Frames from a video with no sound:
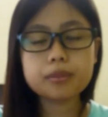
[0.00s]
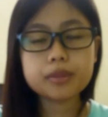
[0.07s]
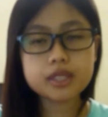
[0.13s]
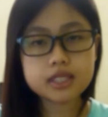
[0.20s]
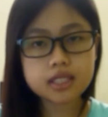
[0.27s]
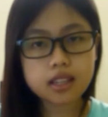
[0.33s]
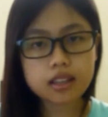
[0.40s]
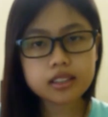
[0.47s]

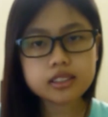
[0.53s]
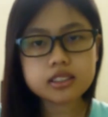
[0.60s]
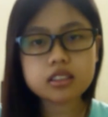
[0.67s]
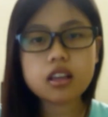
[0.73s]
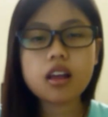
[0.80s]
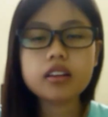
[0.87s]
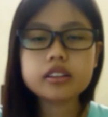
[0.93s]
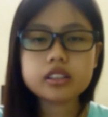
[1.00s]
Besides,
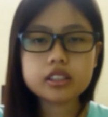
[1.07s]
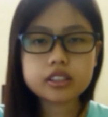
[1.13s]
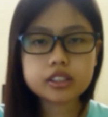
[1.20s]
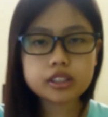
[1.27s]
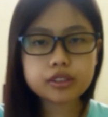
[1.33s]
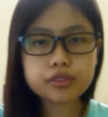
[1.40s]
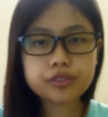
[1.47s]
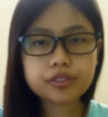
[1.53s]
the
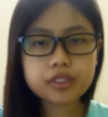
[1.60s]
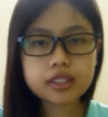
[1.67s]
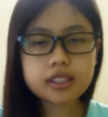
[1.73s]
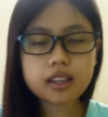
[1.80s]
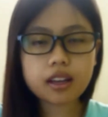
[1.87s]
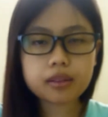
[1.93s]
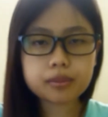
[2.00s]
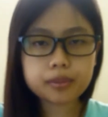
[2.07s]
curved beams
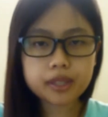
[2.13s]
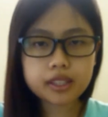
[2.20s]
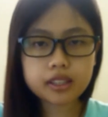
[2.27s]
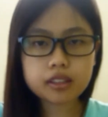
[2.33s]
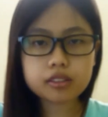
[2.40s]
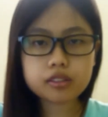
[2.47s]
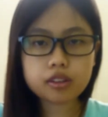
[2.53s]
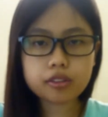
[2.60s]
are made
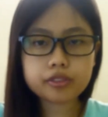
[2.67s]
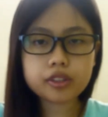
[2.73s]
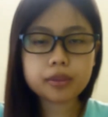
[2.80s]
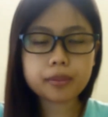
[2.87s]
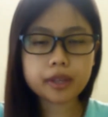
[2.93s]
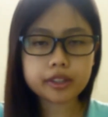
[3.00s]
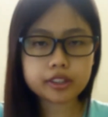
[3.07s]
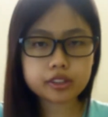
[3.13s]
up of the
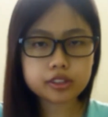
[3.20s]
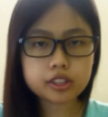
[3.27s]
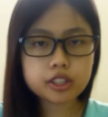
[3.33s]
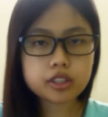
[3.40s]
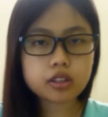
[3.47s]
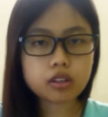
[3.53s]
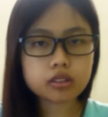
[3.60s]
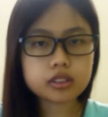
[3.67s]
material
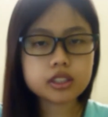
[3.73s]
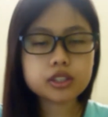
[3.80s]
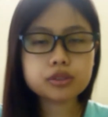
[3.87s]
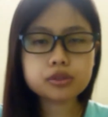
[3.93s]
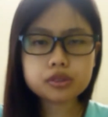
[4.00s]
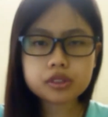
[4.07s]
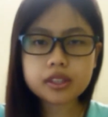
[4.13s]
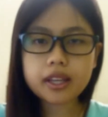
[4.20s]
called the
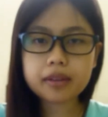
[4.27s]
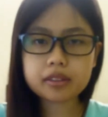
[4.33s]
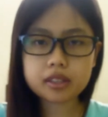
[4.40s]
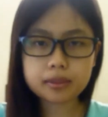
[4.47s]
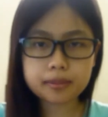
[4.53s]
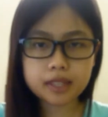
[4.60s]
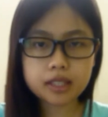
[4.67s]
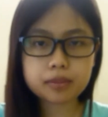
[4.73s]
blue
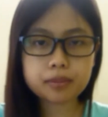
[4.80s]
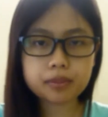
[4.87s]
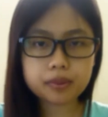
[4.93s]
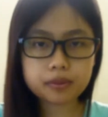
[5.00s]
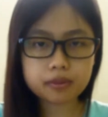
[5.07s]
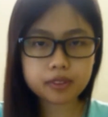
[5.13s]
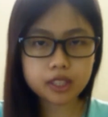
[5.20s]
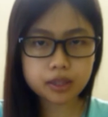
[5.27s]
laminate
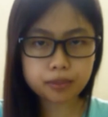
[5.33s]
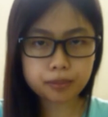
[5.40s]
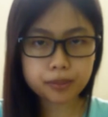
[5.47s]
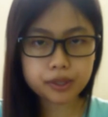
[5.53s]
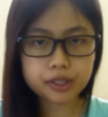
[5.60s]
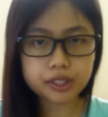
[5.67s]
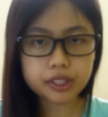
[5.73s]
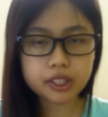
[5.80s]

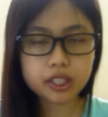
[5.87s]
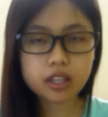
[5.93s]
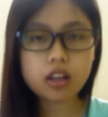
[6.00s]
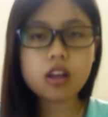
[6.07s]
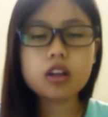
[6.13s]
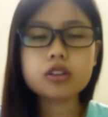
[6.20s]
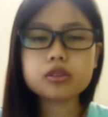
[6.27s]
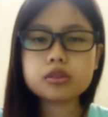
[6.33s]
timber.
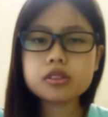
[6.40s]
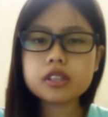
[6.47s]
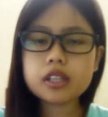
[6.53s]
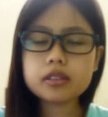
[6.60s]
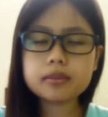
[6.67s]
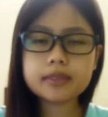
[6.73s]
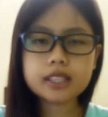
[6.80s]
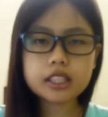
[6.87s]
Blue
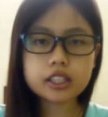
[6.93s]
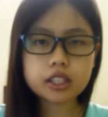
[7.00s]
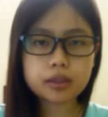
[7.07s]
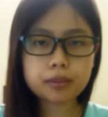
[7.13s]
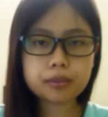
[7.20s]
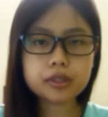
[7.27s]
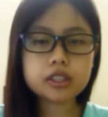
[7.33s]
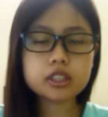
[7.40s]
laminate
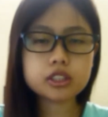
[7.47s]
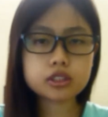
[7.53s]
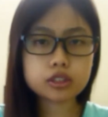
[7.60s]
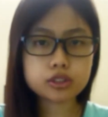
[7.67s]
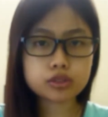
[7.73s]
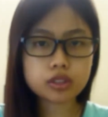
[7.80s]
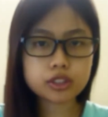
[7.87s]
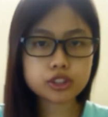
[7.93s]
timber is a
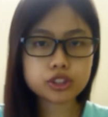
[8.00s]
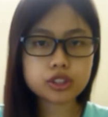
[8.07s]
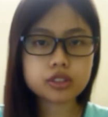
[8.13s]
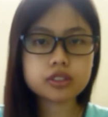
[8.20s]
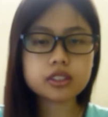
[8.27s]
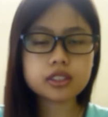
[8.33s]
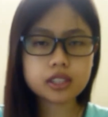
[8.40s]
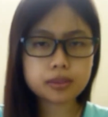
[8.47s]

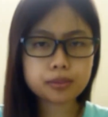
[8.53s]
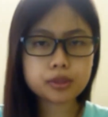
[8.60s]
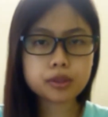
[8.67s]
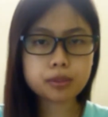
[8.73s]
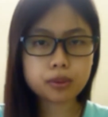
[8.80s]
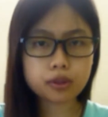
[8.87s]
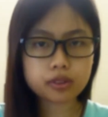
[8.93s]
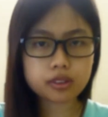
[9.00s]
structural timber
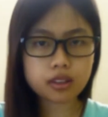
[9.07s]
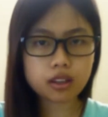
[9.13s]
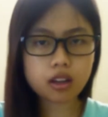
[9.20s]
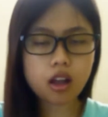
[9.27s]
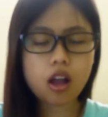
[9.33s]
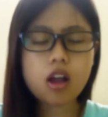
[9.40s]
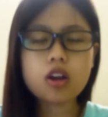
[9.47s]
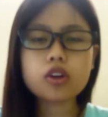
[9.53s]
product
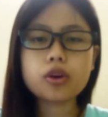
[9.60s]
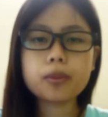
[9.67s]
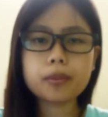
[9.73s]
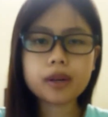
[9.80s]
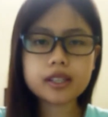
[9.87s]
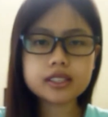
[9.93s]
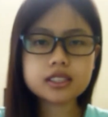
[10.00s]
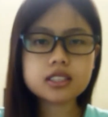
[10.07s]

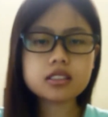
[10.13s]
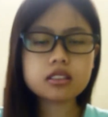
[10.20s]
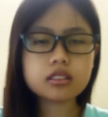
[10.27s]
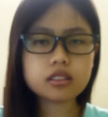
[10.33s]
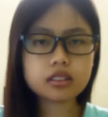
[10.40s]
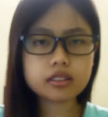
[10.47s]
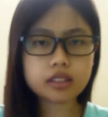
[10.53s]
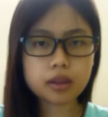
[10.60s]
comprising
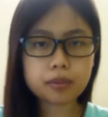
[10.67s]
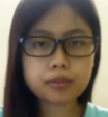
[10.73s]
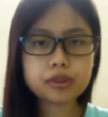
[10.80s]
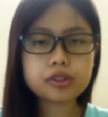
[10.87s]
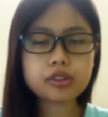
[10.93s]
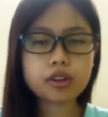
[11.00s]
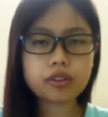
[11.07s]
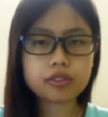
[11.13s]
a number
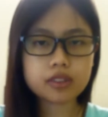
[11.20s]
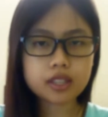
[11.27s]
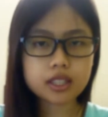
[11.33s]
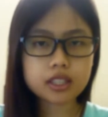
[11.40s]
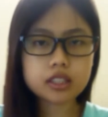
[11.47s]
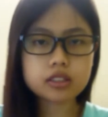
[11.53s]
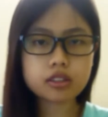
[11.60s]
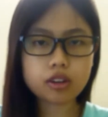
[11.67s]
of
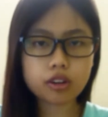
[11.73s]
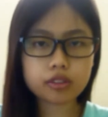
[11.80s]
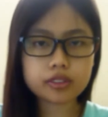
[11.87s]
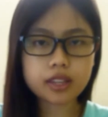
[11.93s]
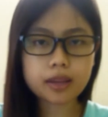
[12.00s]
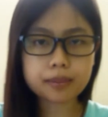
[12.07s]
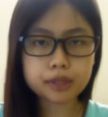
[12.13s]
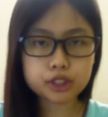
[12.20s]
layers of
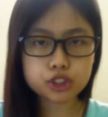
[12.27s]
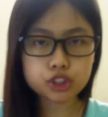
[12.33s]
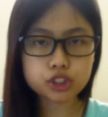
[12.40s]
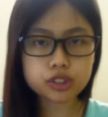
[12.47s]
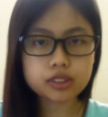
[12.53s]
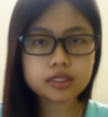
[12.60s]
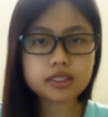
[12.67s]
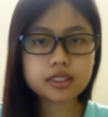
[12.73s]

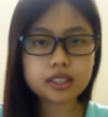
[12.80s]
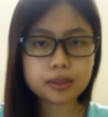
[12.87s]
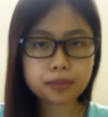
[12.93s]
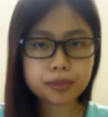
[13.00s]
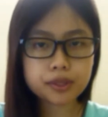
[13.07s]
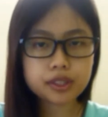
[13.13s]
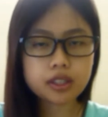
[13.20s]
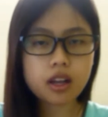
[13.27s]
dimension
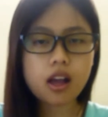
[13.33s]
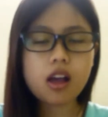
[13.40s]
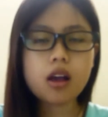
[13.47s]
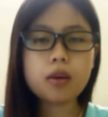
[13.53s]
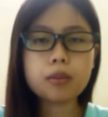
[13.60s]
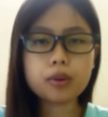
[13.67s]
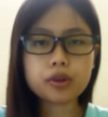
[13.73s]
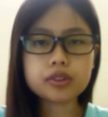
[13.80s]
timber
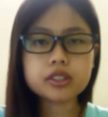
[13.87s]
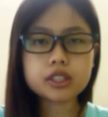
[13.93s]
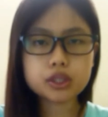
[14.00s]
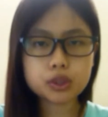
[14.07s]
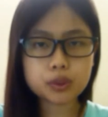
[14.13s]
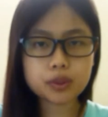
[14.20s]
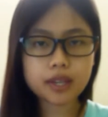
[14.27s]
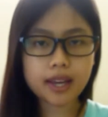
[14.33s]
bonded
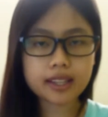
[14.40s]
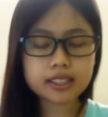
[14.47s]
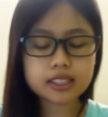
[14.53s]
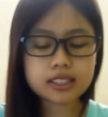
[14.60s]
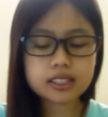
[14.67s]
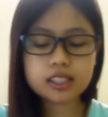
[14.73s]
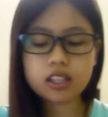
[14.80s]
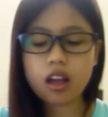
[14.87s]
together.